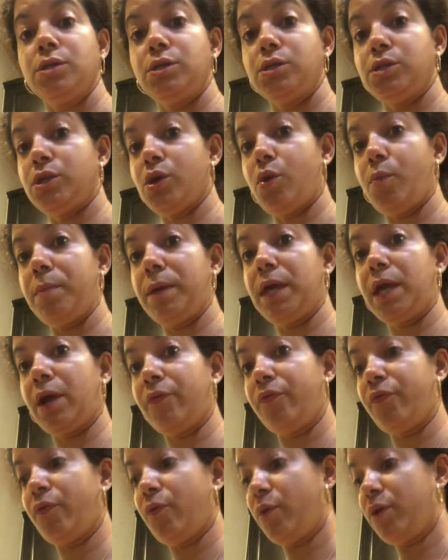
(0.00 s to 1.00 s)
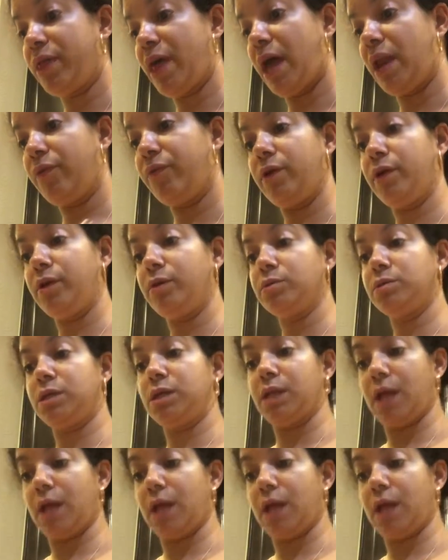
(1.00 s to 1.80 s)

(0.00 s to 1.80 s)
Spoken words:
So I'll be careful with that if you're using